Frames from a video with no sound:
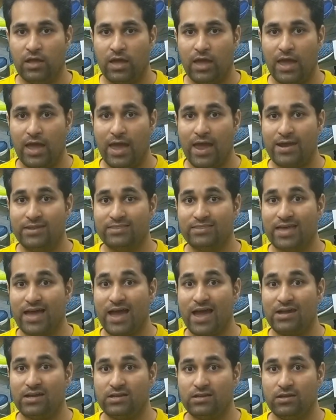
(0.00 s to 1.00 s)
and
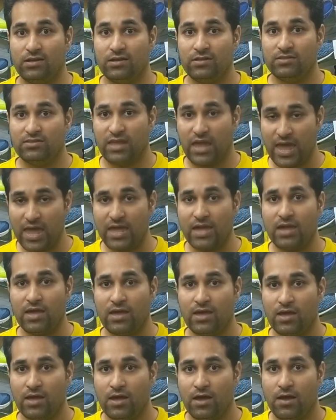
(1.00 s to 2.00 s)
that thing
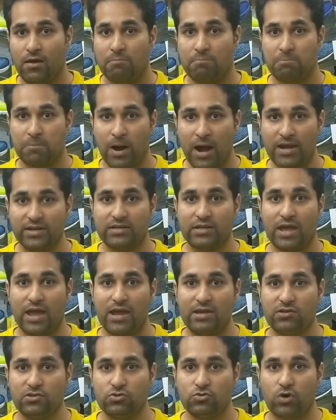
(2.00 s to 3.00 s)
might
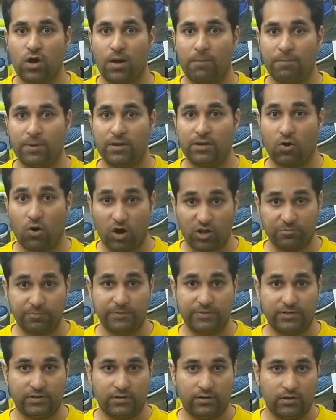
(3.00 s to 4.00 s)
end you up in
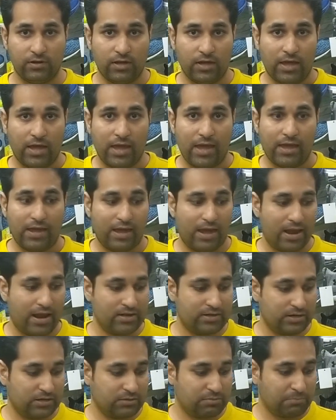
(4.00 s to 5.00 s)
hospital,
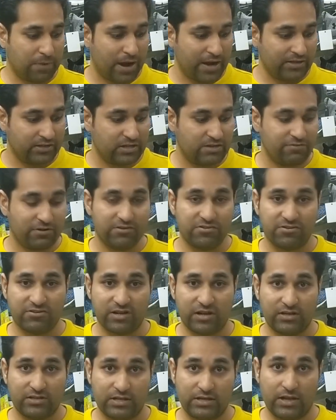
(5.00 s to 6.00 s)
and it might even
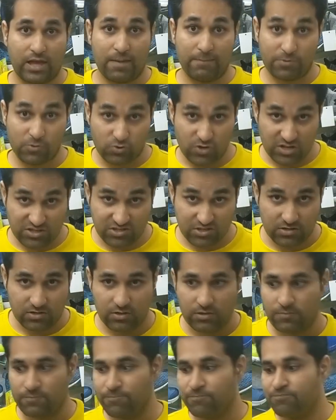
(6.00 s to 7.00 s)
result in amputation.
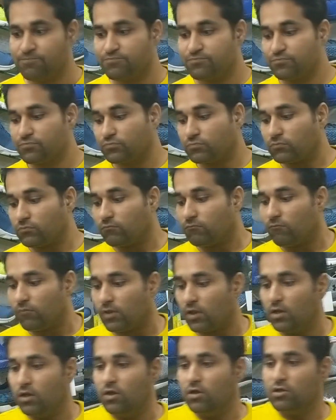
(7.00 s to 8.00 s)

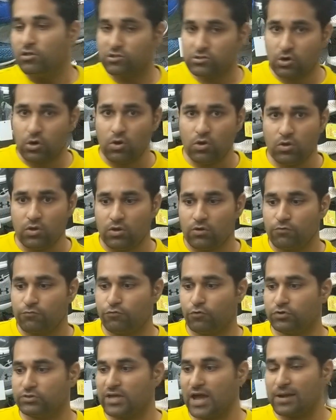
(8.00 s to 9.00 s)
So
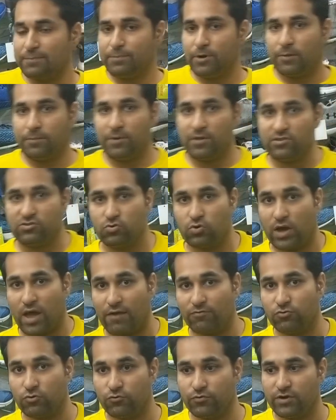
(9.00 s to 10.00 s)
for that purpose, you
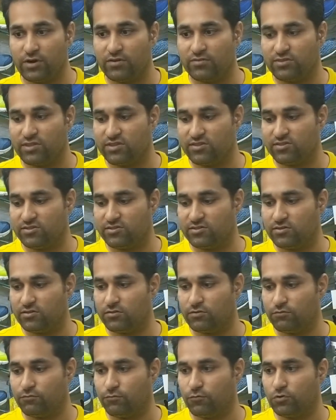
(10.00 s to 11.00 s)
have to wear this
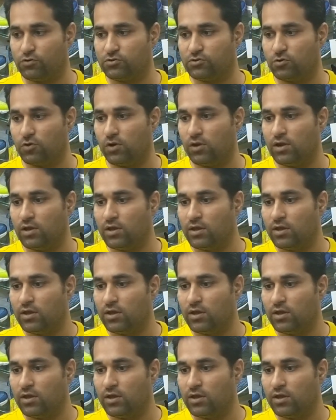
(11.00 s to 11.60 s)
foot sole,